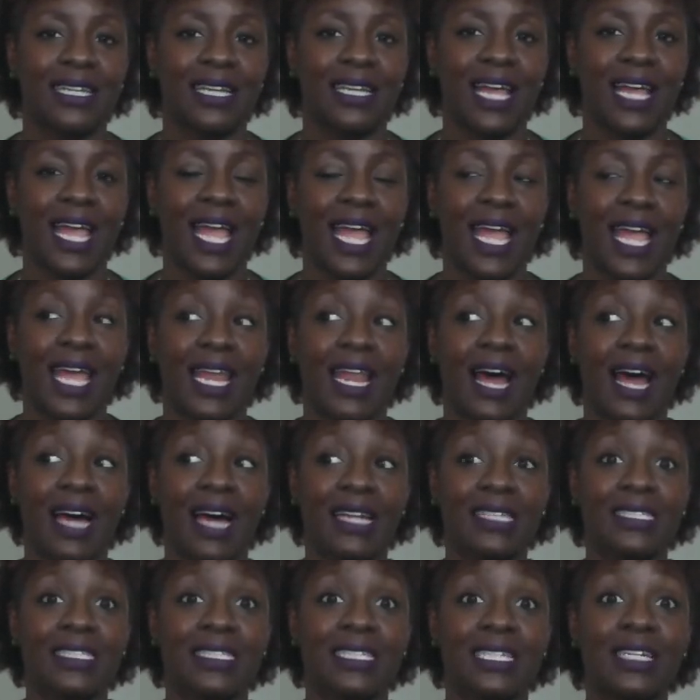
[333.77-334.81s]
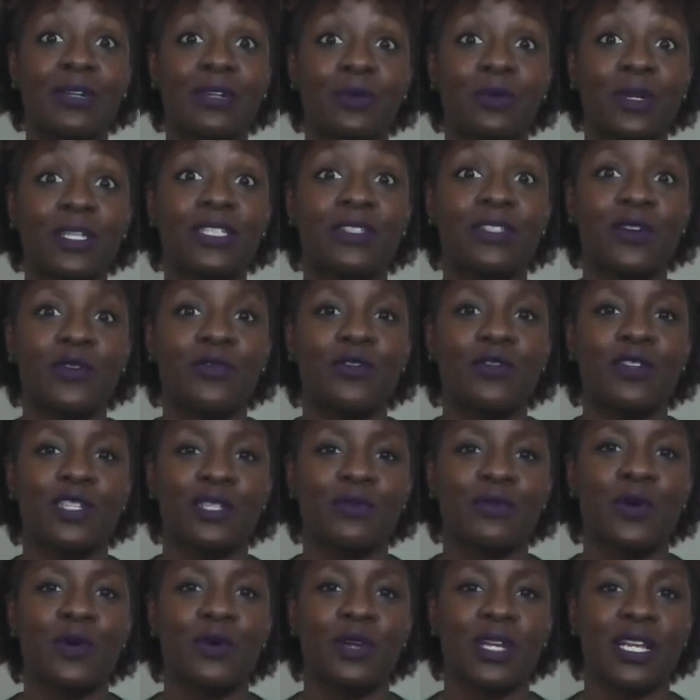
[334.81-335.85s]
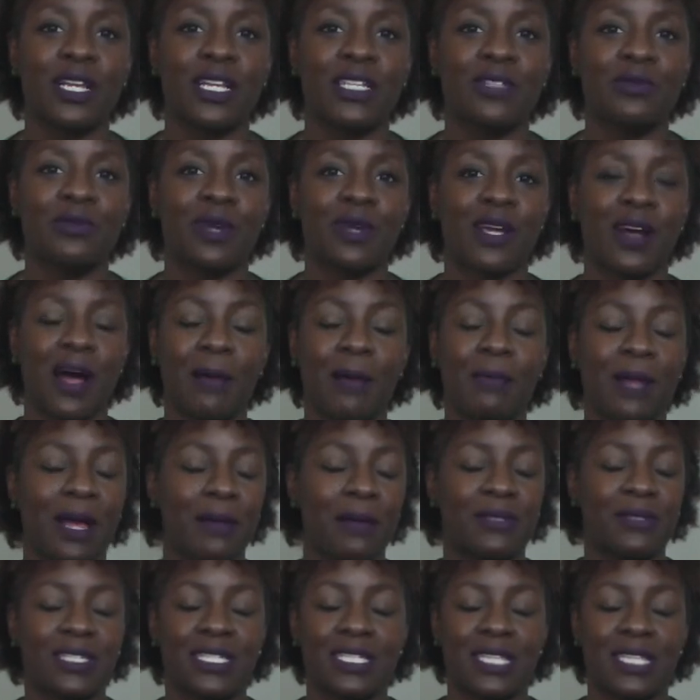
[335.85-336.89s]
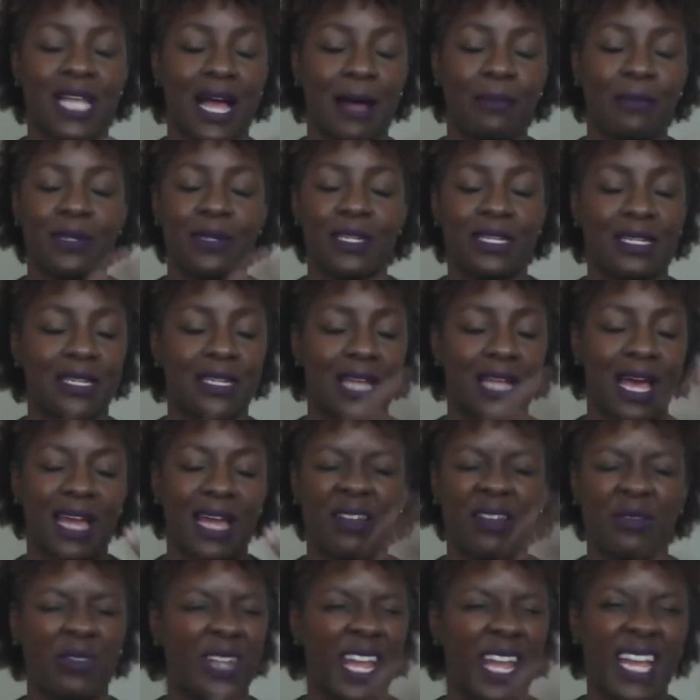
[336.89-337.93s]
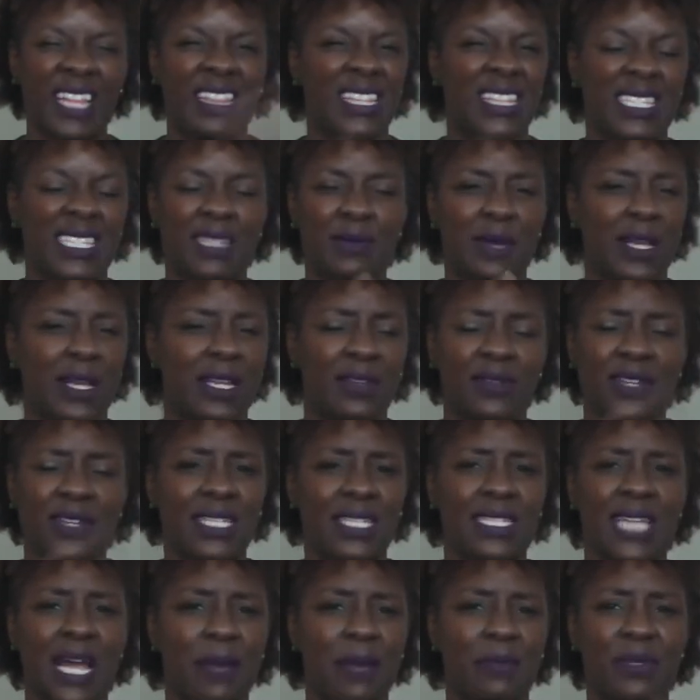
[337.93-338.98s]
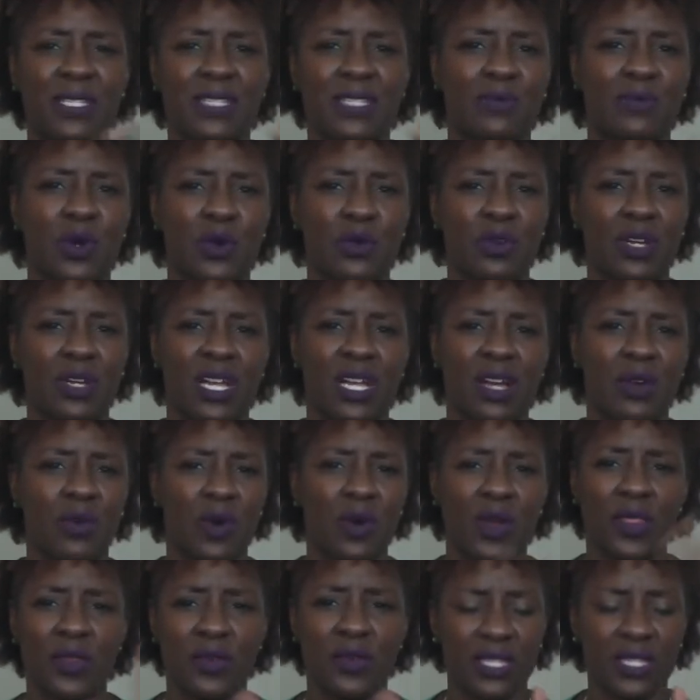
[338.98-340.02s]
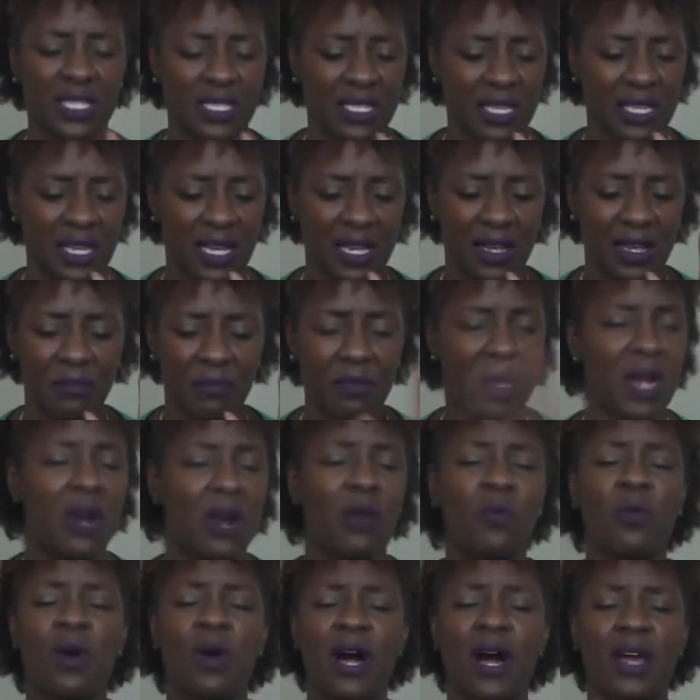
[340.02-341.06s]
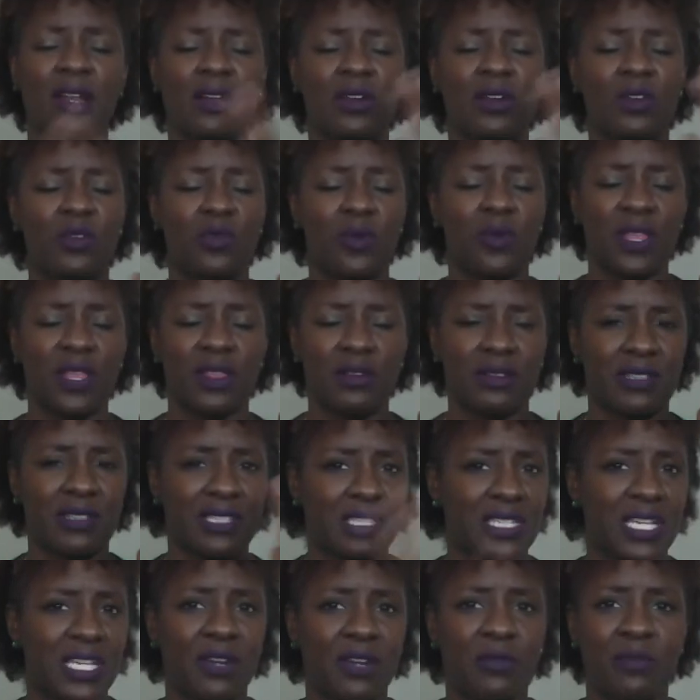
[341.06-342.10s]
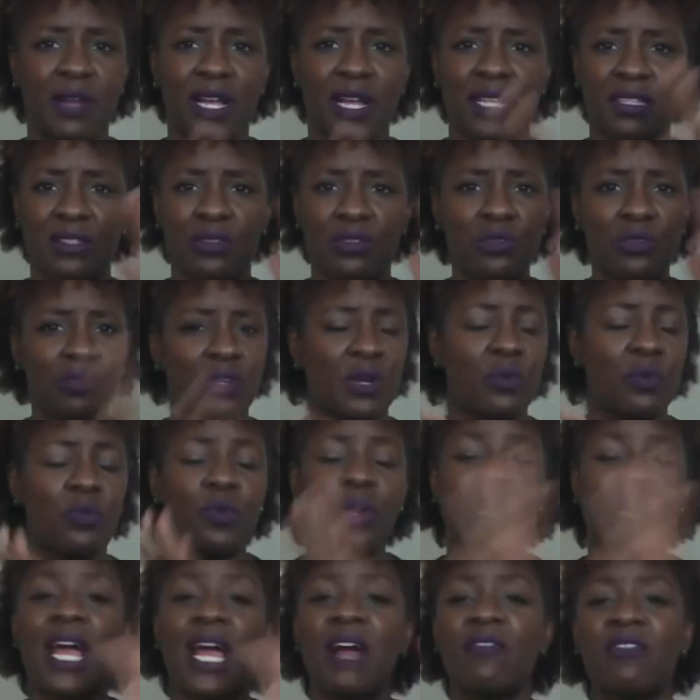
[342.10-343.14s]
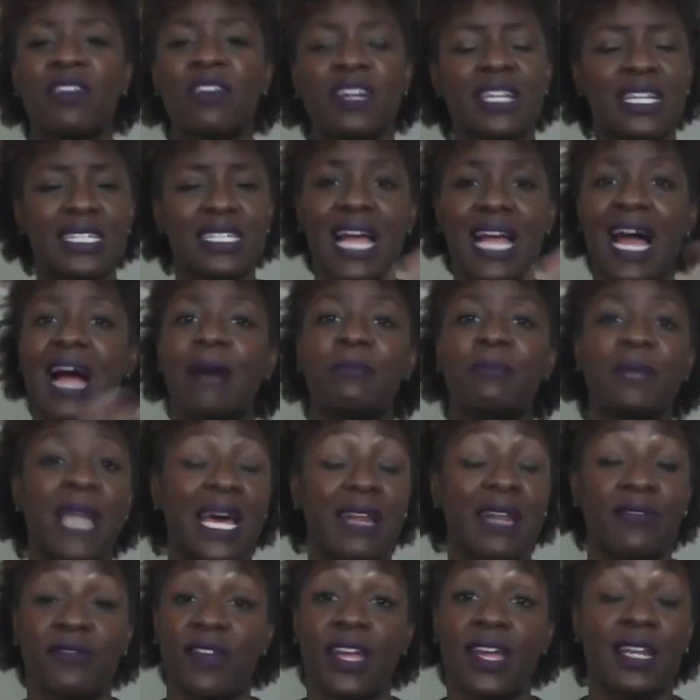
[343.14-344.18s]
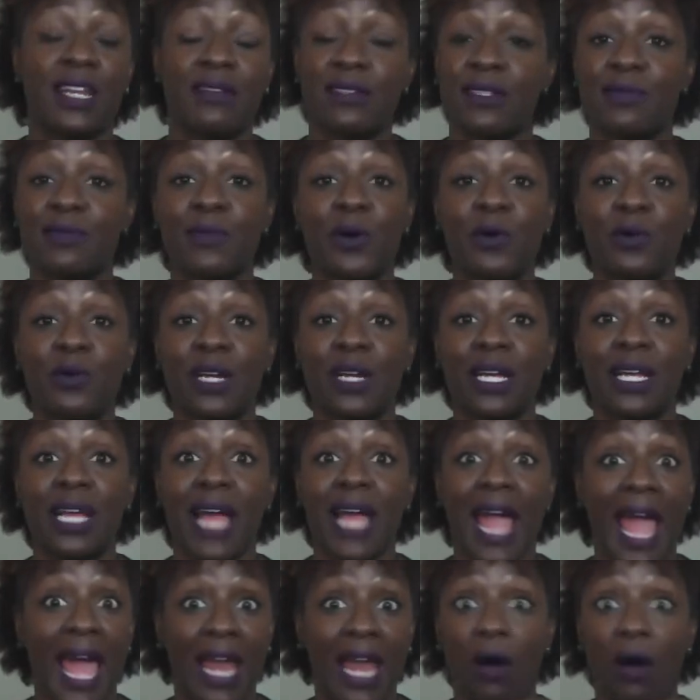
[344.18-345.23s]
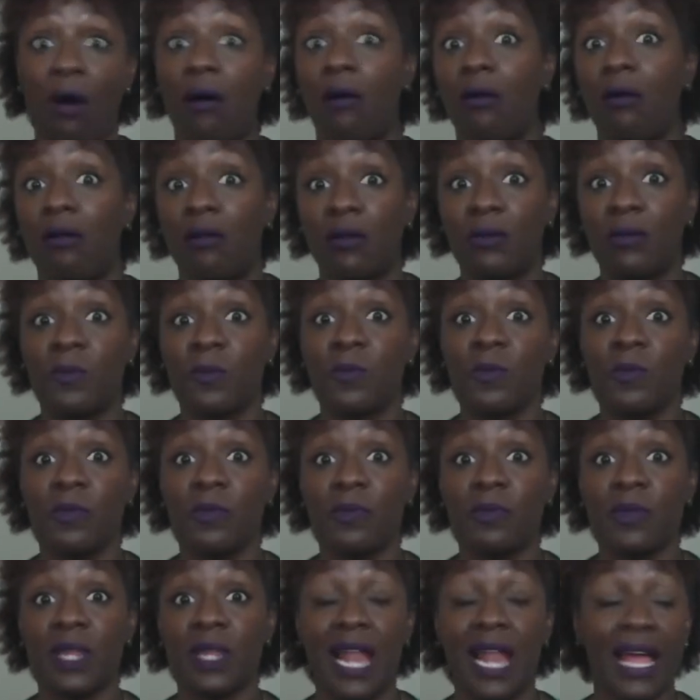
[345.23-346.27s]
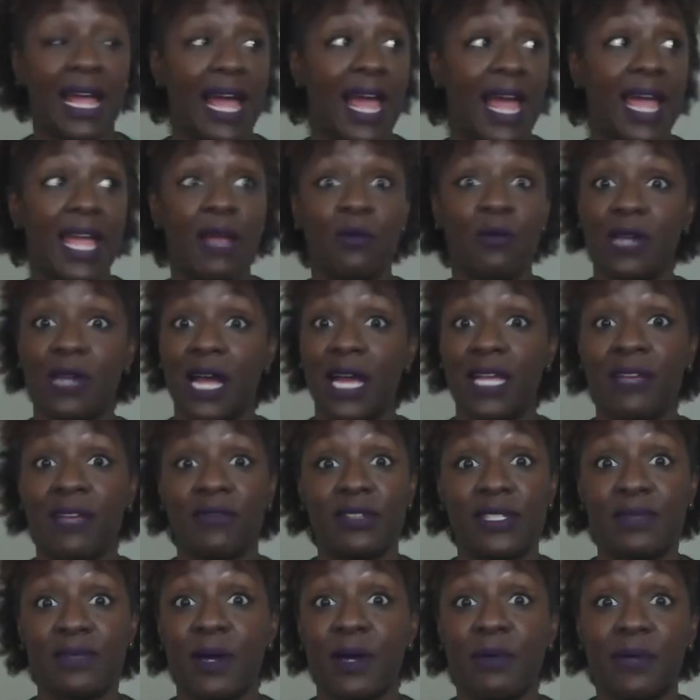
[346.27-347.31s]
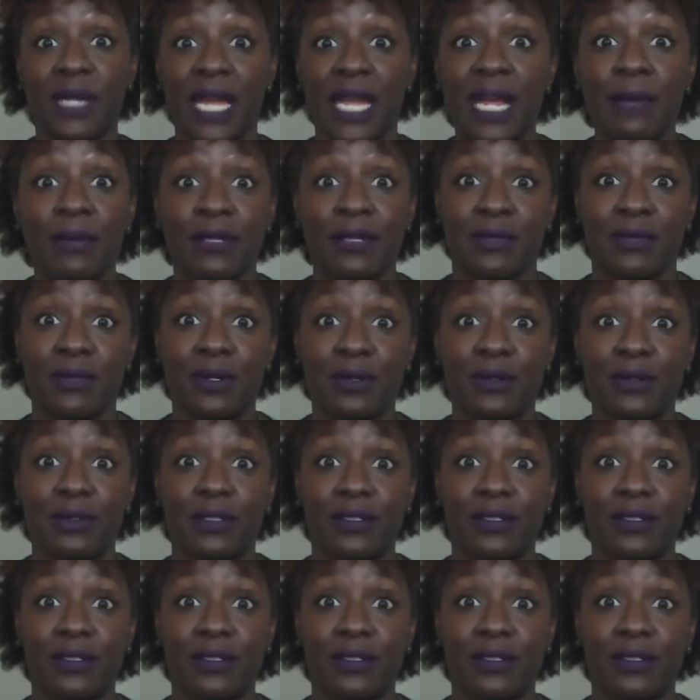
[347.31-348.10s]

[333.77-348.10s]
And honestly, it was over smoking as well. I'm, I'm just, I'm, I don't like the smell of any type of smoke. Whether it's marijuana or whether it's cigarettes, hookah, whatever it is, I'm not a fan of smoke at all. Like, I hate when I even smell my neighbor's smoke.